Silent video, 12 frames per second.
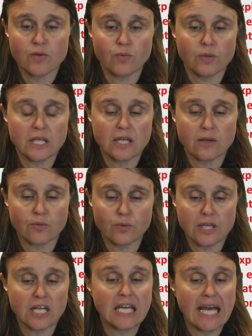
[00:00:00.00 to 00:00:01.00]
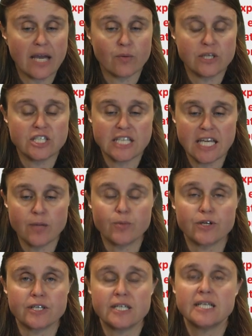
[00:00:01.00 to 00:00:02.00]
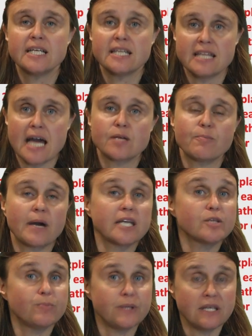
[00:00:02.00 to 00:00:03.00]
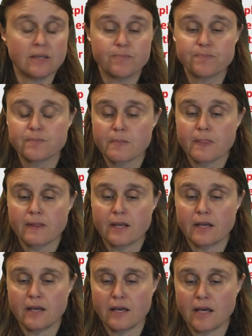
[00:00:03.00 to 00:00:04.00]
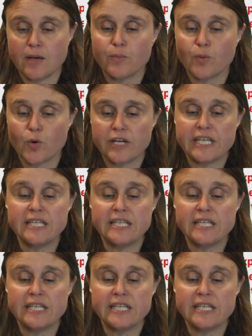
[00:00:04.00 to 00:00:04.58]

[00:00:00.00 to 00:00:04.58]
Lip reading: with a language neighbor, that might be more